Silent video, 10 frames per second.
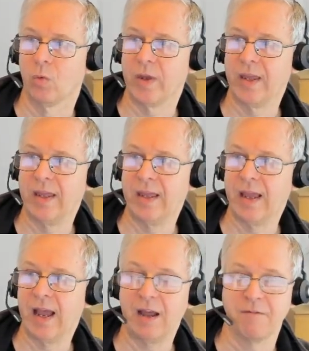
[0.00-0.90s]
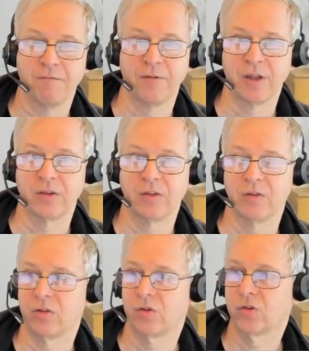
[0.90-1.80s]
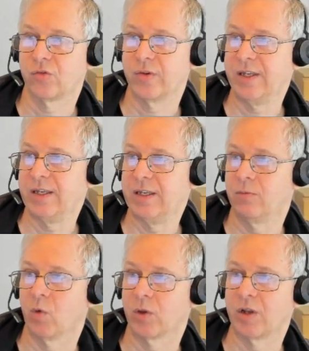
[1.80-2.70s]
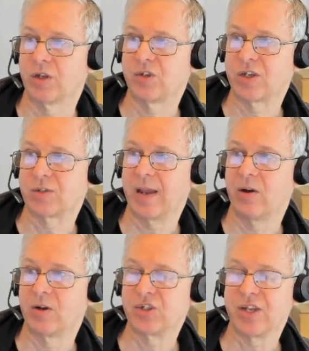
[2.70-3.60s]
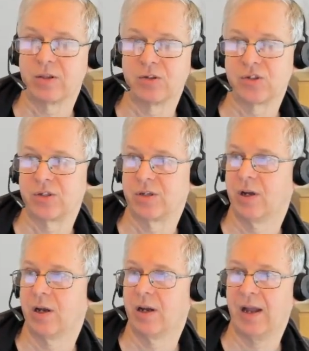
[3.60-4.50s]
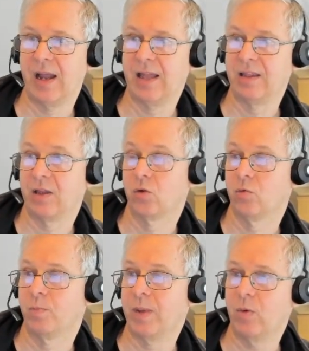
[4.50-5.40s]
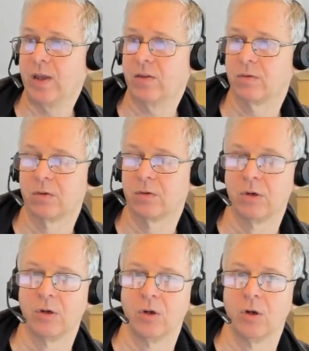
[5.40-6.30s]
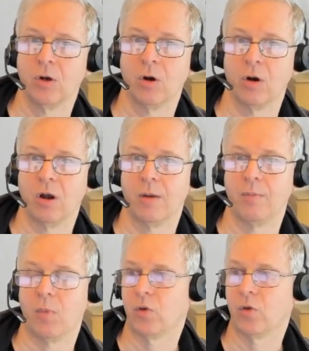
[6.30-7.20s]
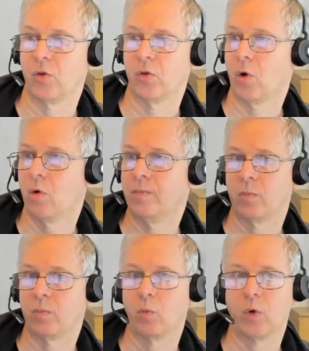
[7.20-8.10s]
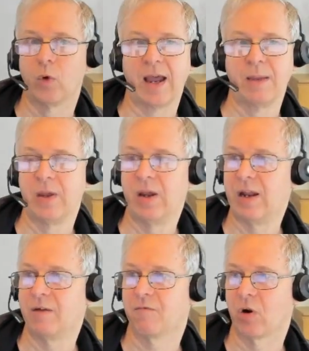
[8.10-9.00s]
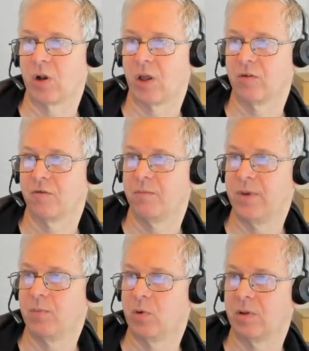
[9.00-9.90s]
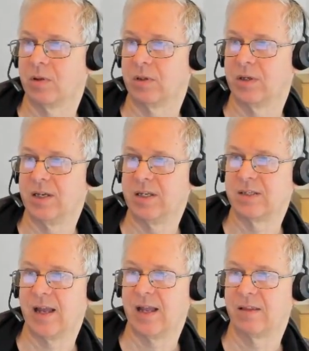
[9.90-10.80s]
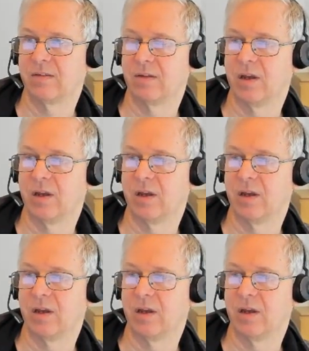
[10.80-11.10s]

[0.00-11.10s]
We have 3 106 megahertz channels to play with. Although what I'm hearing for a lot of people is that